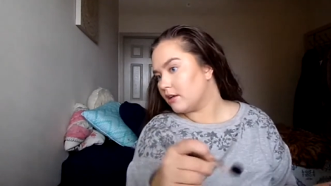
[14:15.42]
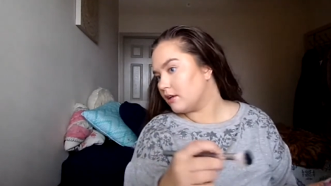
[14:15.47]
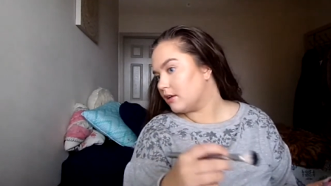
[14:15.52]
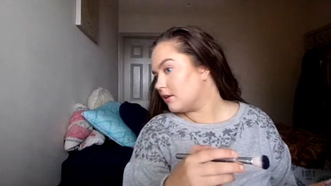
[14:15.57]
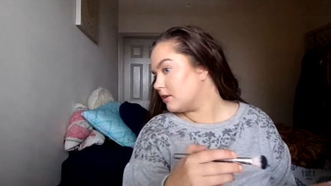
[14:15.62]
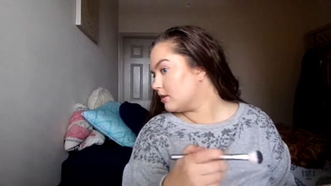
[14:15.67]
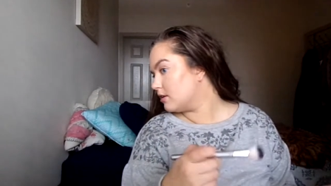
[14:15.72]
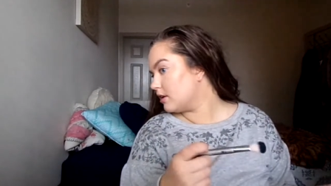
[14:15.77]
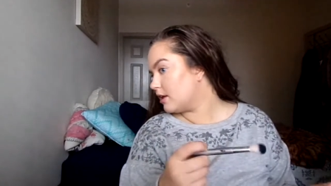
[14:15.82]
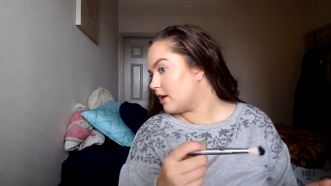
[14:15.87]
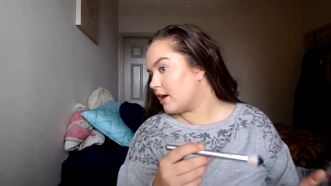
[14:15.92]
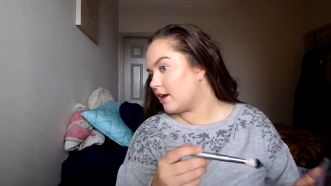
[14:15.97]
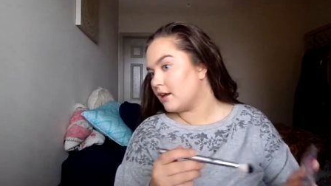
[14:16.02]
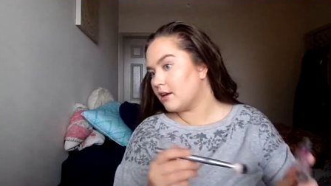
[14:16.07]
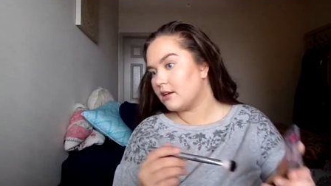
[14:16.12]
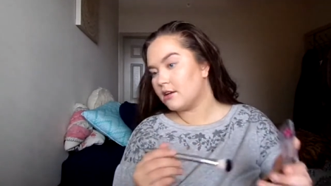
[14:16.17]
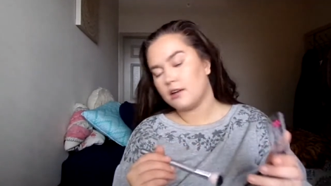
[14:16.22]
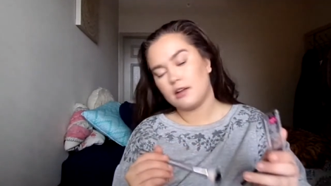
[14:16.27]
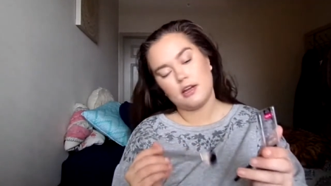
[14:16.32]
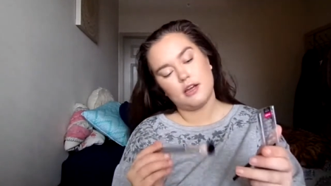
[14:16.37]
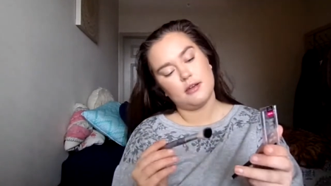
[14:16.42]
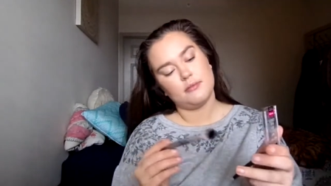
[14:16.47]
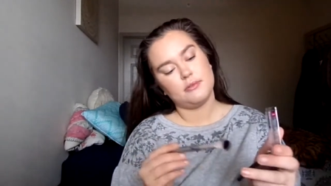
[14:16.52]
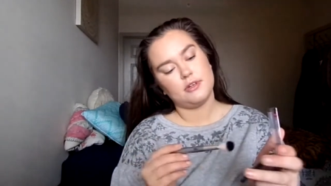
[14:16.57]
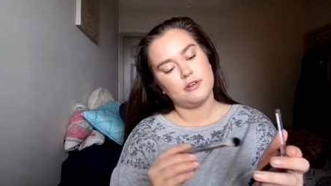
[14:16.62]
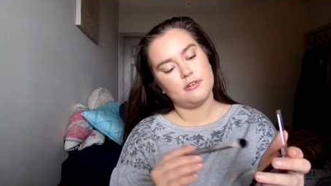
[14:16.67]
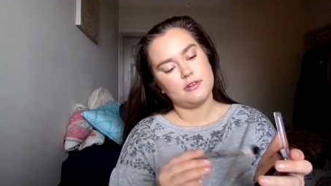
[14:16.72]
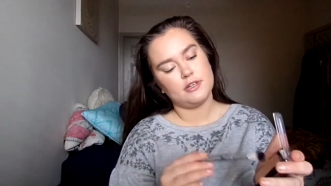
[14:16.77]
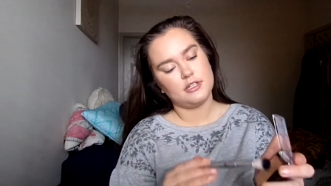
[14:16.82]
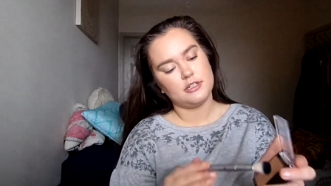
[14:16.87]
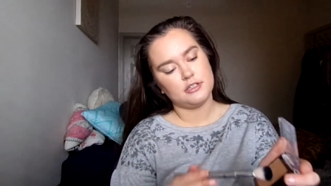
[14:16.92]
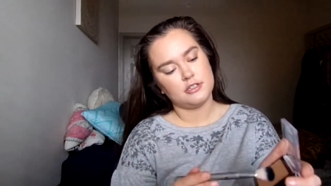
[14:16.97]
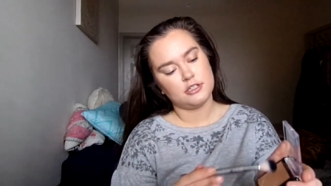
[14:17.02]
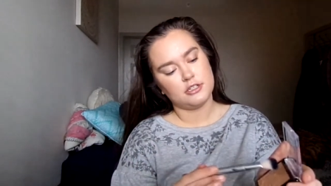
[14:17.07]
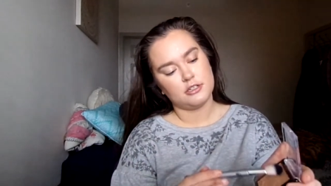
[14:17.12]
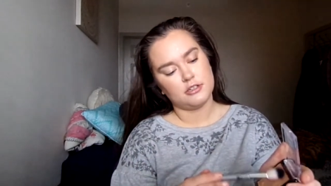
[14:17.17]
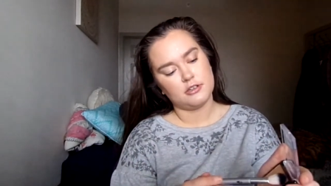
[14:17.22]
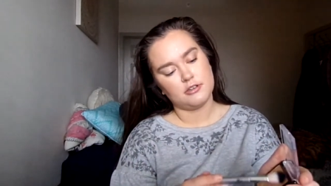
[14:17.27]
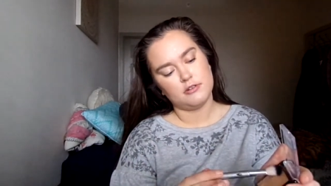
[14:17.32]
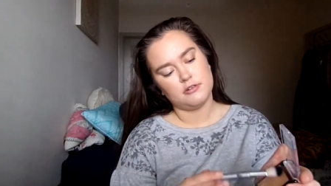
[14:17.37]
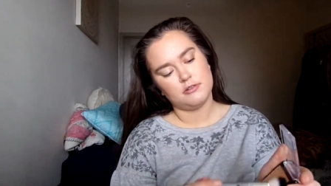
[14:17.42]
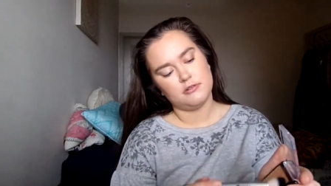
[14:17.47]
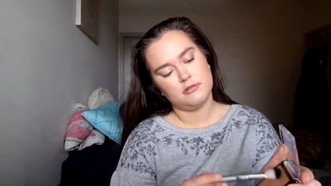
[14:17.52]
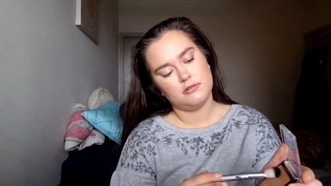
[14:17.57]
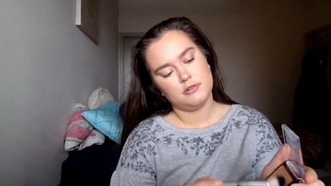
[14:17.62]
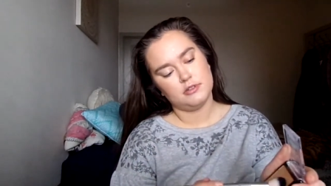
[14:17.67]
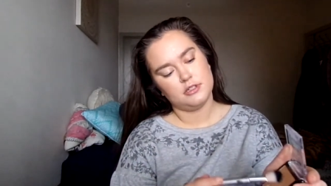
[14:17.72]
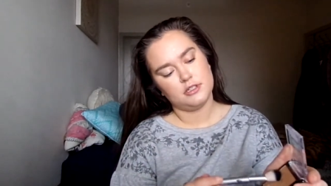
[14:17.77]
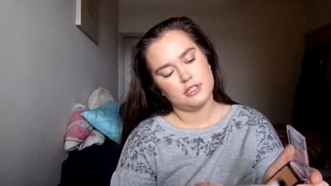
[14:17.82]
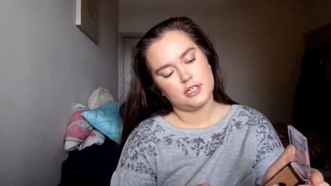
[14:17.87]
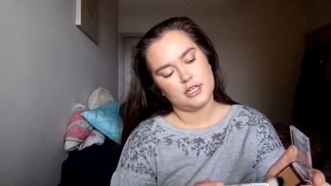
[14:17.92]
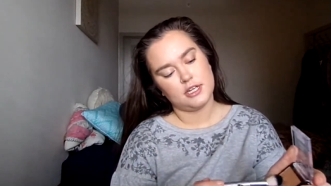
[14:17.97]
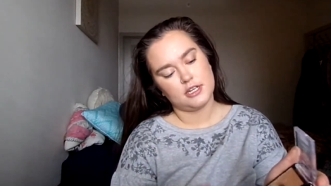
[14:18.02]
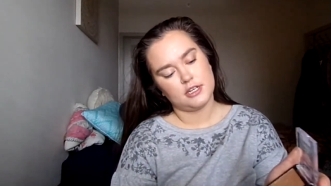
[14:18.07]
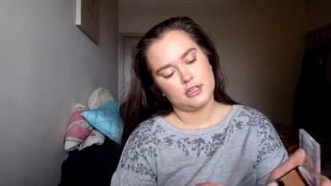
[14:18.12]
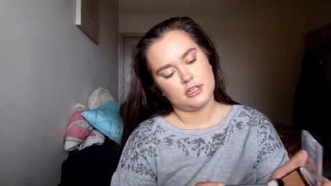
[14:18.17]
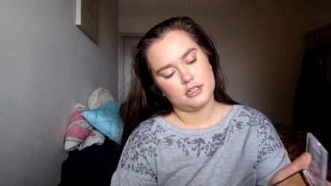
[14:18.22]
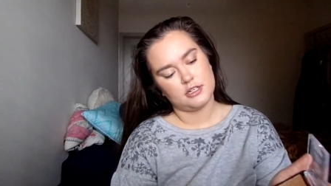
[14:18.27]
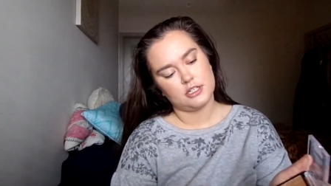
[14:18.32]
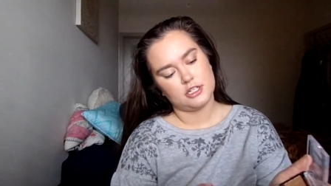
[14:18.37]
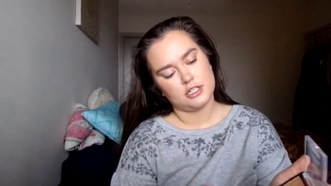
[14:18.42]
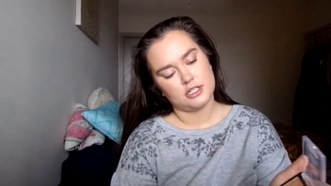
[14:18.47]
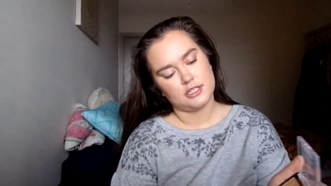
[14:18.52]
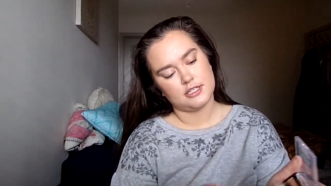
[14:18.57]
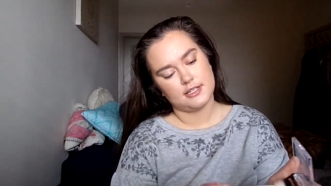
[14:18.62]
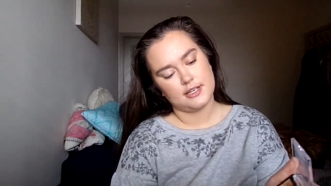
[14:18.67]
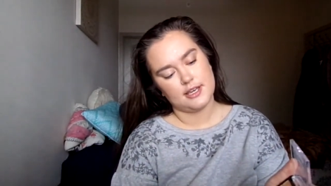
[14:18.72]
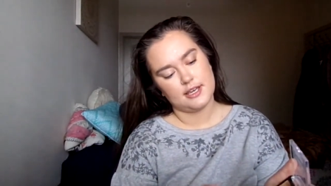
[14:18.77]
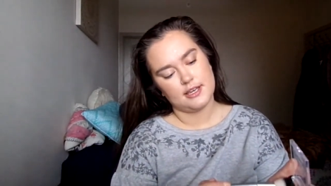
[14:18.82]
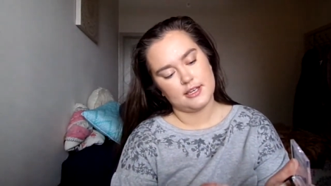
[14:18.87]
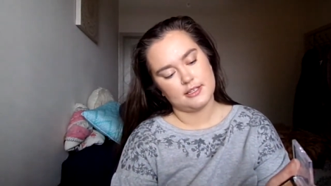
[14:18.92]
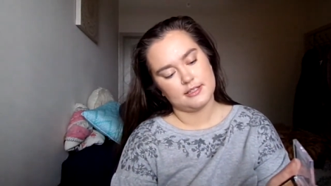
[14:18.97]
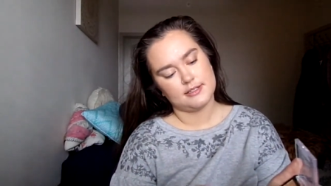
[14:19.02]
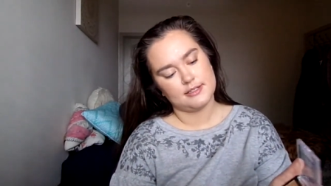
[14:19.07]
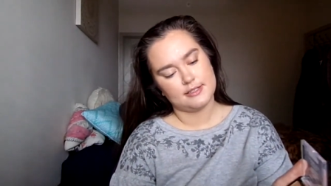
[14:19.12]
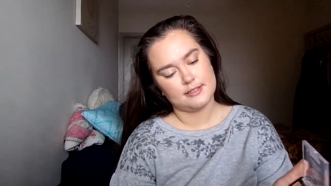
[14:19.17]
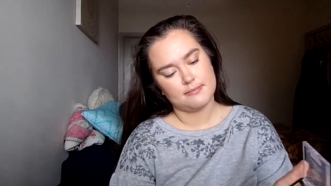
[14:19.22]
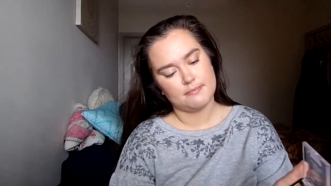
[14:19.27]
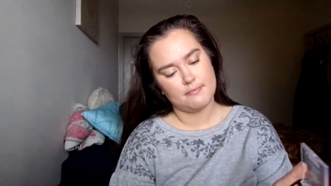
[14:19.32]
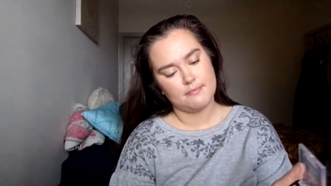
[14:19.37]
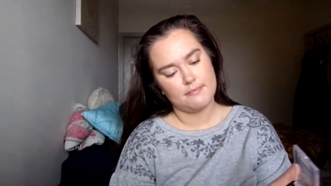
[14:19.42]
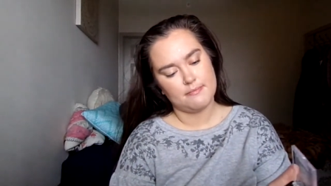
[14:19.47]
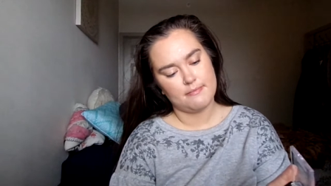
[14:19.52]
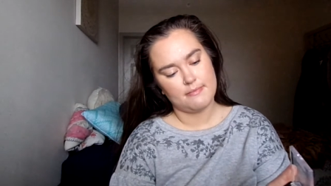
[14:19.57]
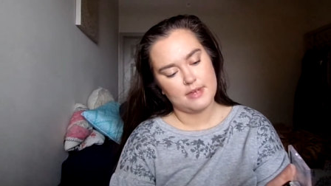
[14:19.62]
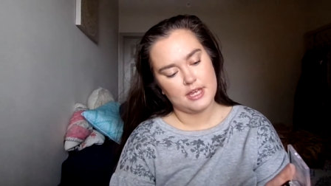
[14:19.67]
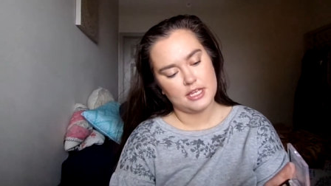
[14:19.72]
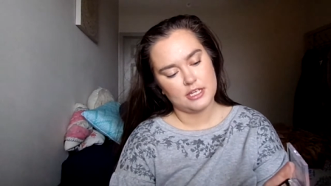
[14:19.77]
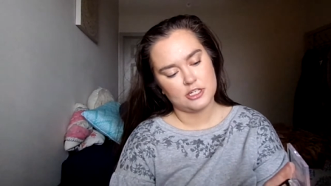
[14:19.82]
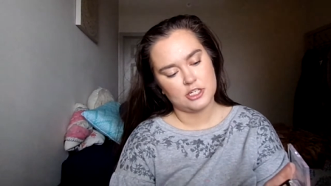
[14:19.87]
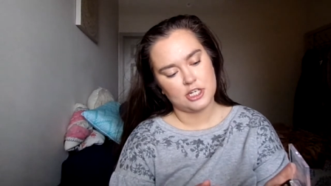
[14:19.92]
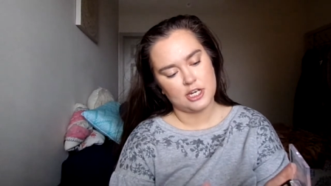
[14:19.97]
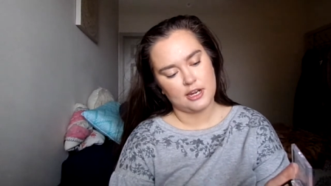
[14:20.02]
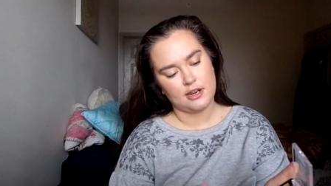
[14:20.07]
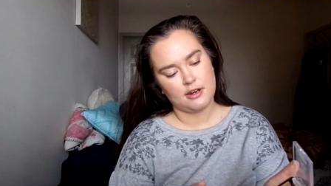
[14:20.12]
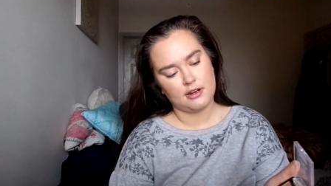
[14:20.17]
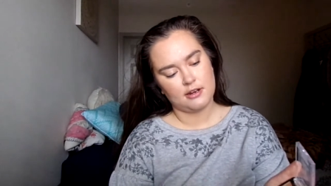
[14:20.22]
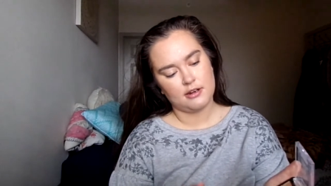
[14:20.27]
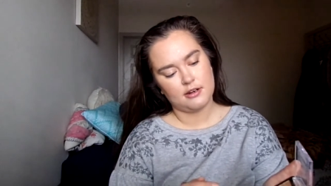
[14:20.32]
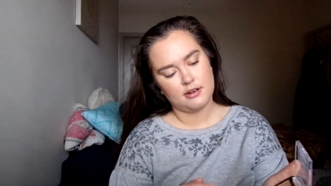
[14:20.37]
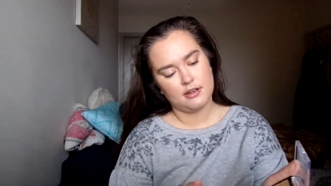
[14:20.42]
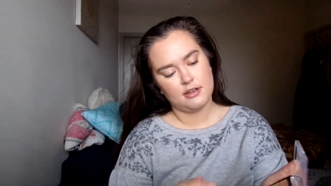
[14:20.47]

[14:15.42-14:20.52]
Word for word: And then I'm going to take just a smidgen